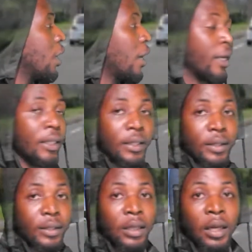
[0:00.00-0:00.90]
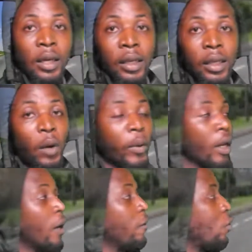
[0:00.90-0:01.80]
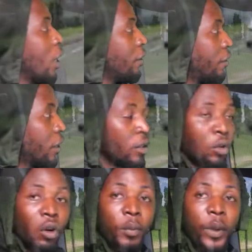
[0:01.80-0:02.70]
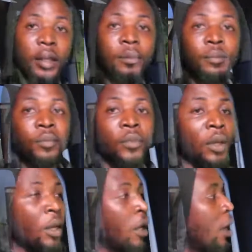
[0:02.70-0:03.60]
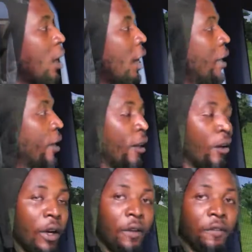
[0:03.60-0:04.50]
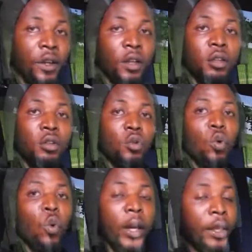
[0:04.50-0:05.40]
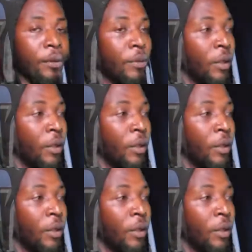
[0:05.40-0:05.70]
like this, that we have one vehicle coming and the other vehicle going.